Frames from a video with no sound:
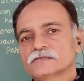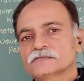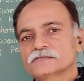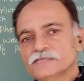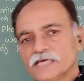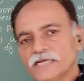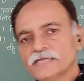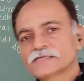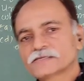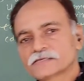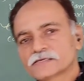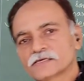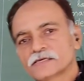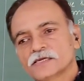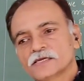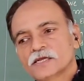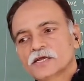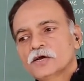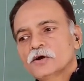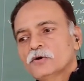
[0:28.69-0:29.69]
Right?
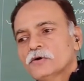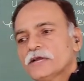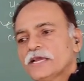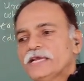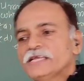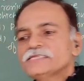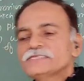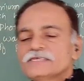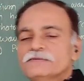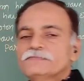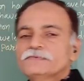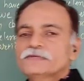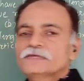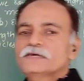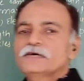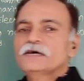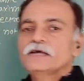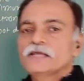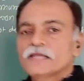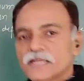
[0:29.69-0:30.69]
Okay, in
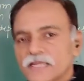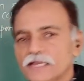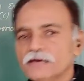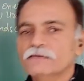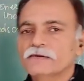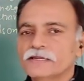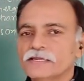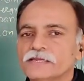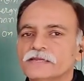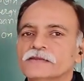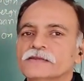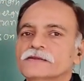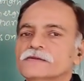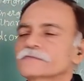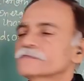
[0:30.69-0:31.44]
chapter 11,